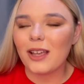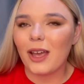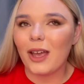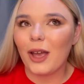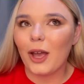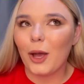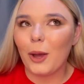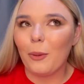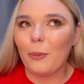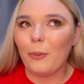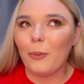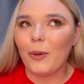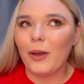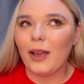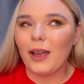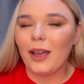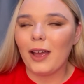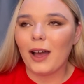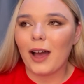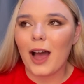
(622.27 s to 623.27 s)

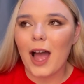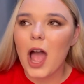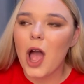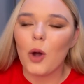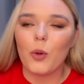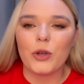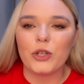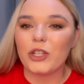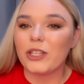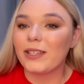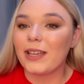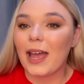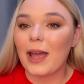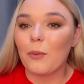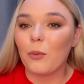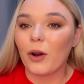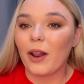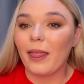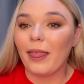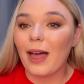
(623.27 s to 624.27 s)
I always just get in
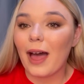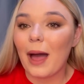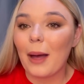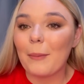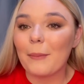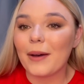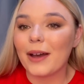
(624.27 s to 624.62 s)
one of them.